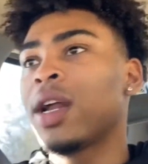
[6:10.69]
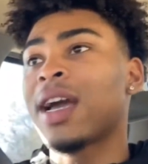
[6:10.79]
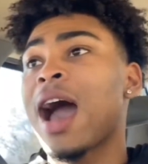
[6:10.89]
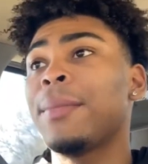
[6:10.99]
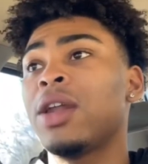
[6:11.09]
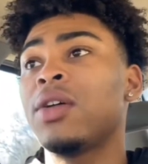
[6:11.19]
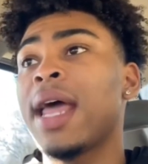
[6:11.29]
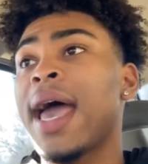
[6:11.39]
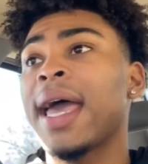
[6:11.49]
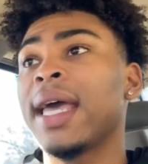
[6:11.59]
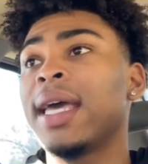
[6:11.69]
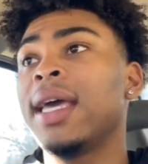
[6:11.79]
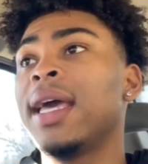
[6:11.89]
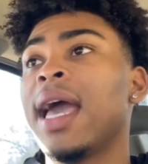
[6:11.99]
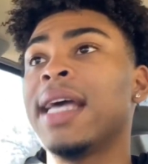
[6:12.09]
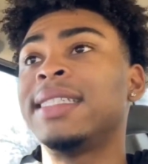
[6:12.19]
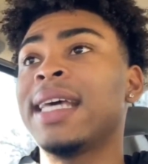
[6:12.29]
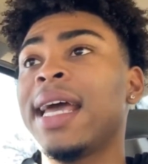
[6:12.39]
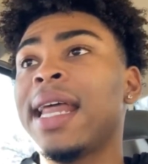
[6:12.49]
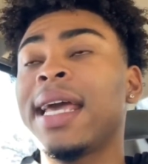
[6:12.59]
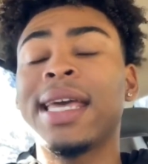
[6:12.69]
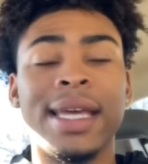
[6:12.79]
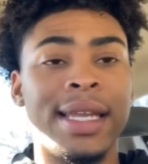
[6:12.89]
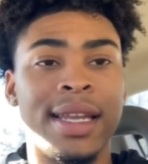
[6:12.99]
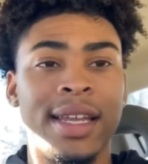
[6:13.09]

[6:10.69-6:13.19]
comment on that and say they can,